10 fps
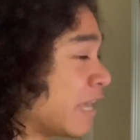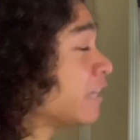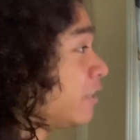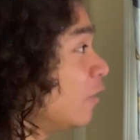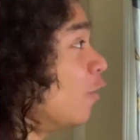
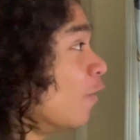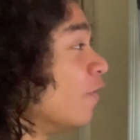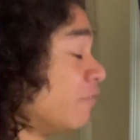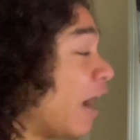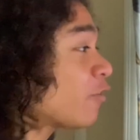Thank you,
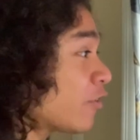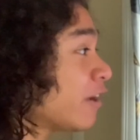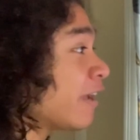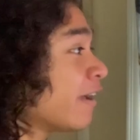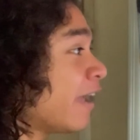
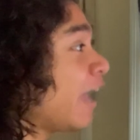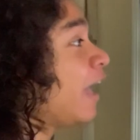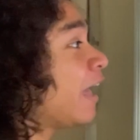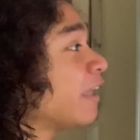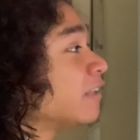Valkyrie
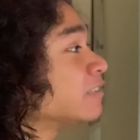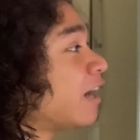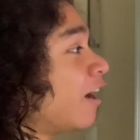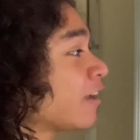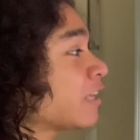and
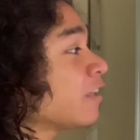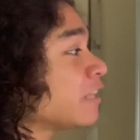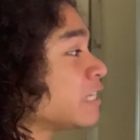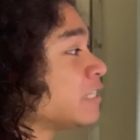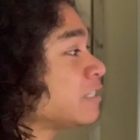
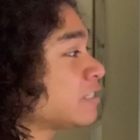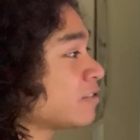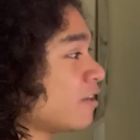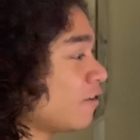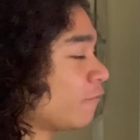Achilles,
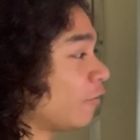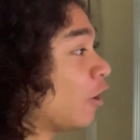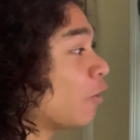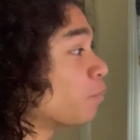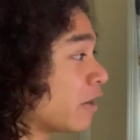
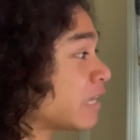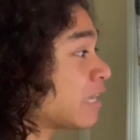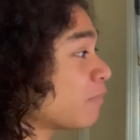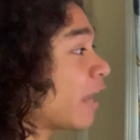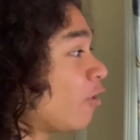for
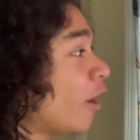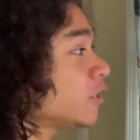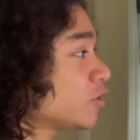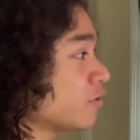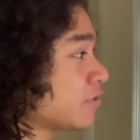breaking my
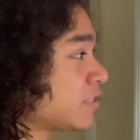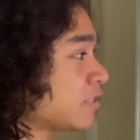launchers.